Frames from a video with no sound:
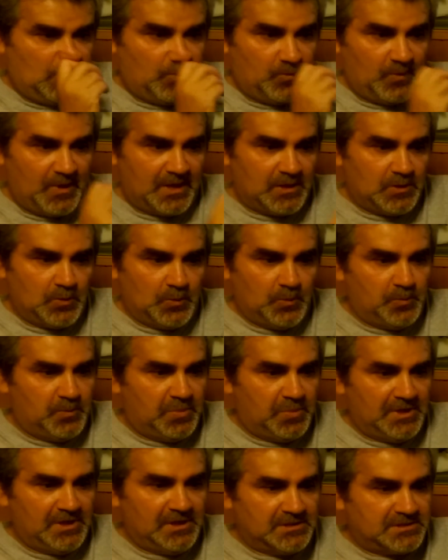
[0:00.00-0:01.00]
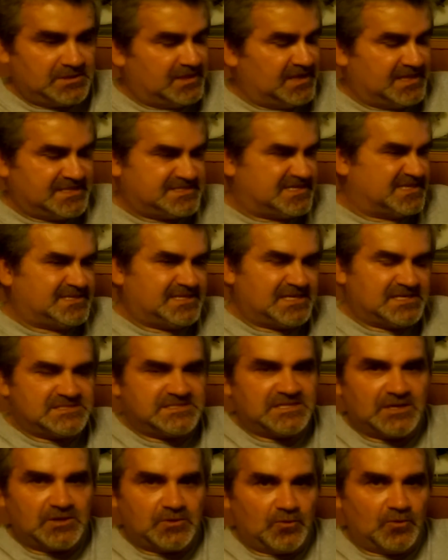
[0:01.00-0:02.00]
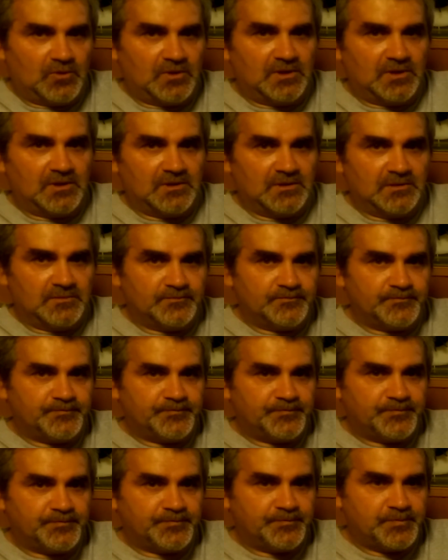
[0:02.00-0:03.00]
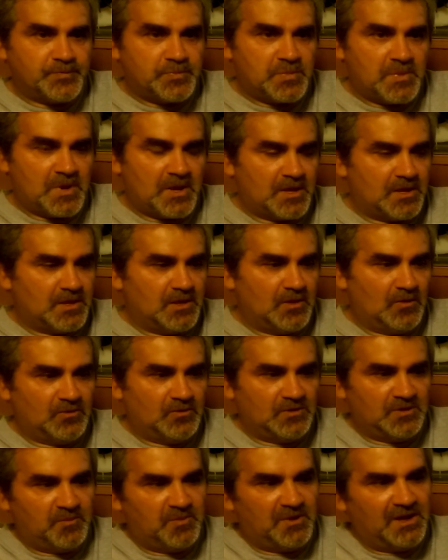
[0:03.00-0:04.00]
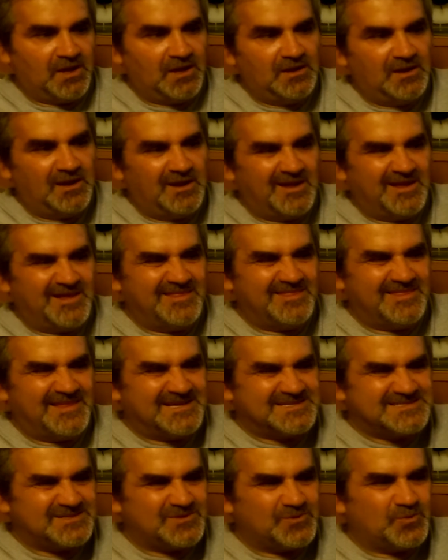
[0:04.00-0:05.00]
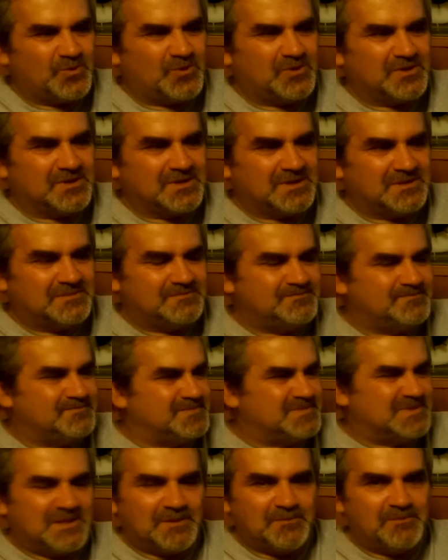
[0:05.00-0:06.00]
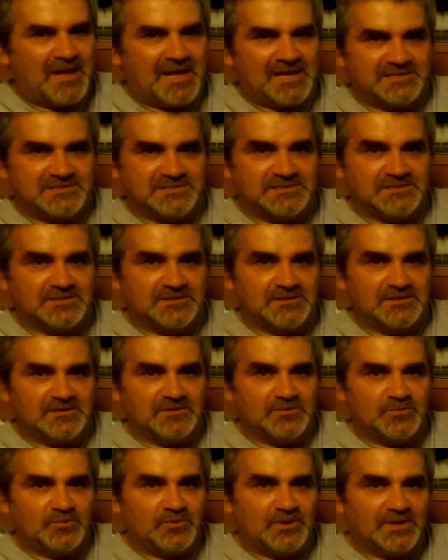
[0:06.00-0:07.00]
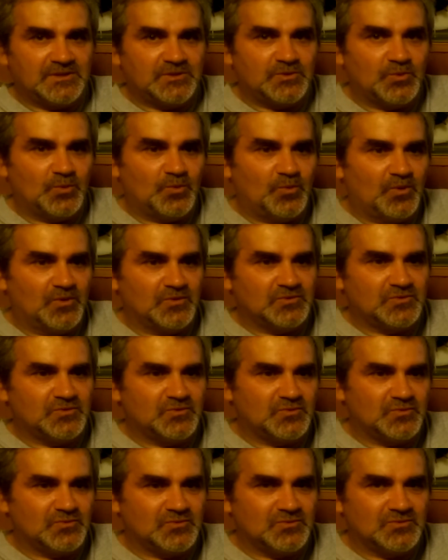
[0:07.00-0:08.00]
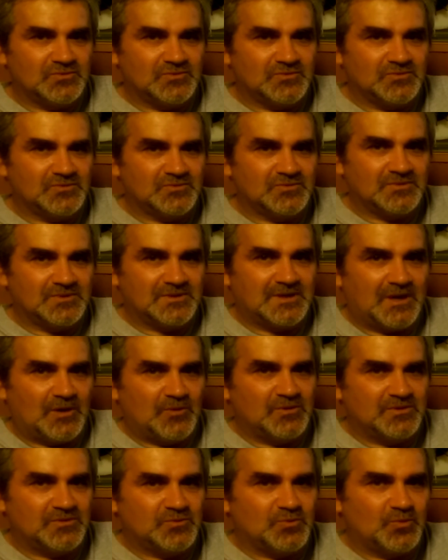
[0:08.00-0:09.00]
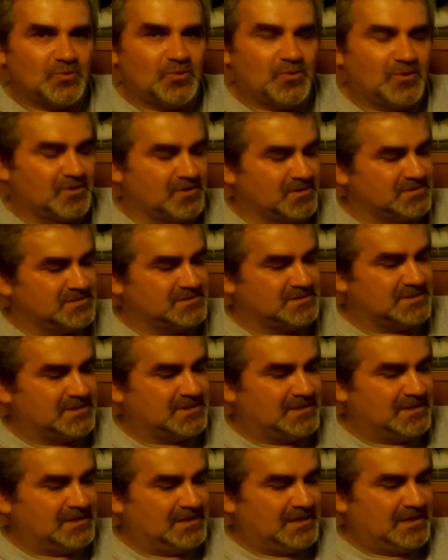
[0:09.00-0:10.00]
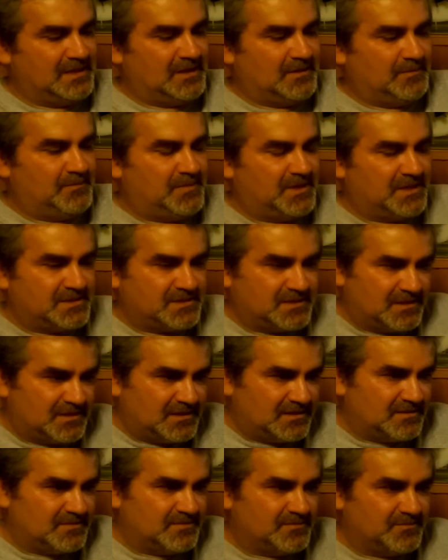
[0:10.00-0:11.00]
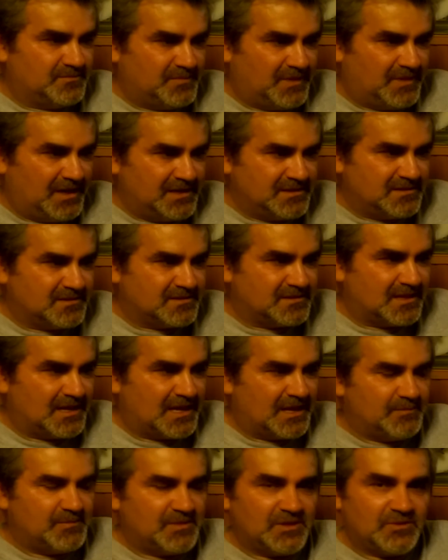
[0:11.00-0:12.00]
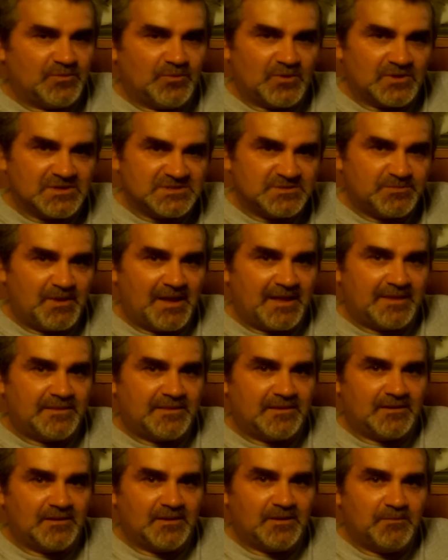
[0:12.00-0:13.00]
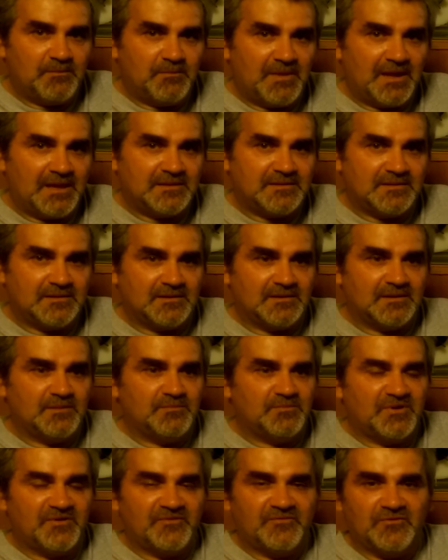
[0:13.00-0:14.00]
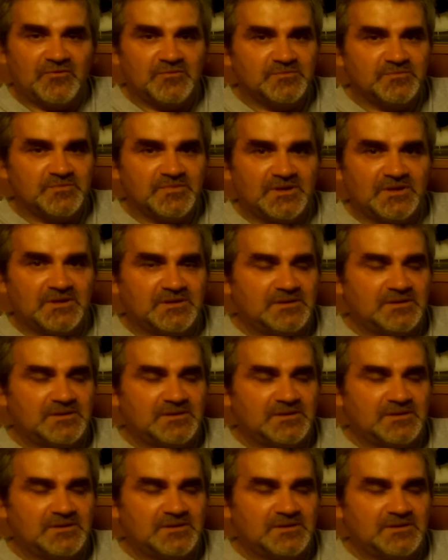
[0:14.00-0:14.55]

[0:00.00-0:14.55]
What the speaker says: when you build, let's say, Tesla coil, in the beginning it doesn't work the best, but you want to how it works. But by the time it works better and better and perform